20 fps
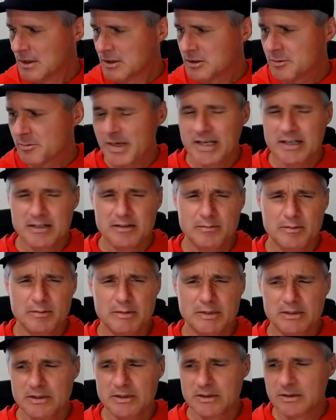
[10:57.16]
It's a patented
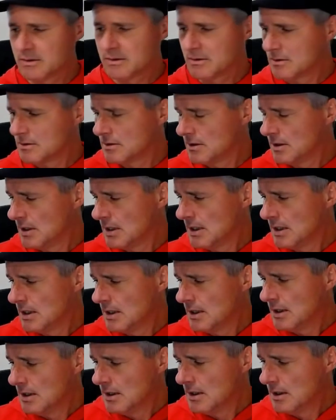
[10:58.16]
material.
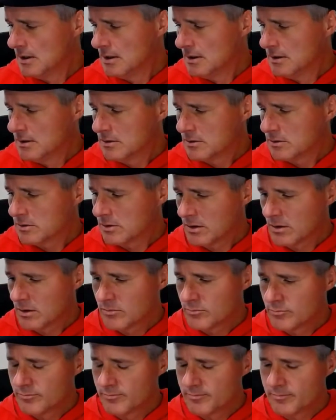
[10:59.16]

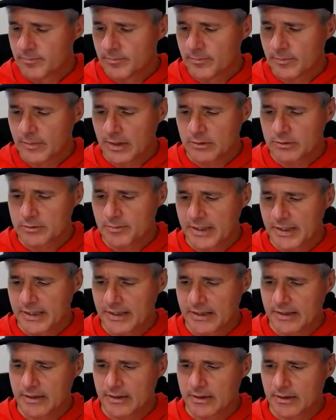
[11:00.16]
So that was my
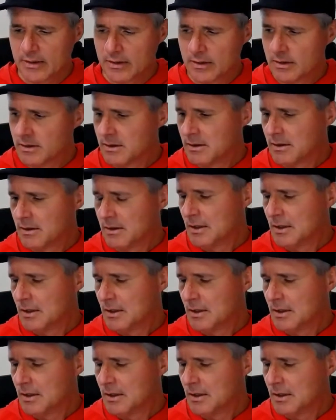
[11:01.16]
gear.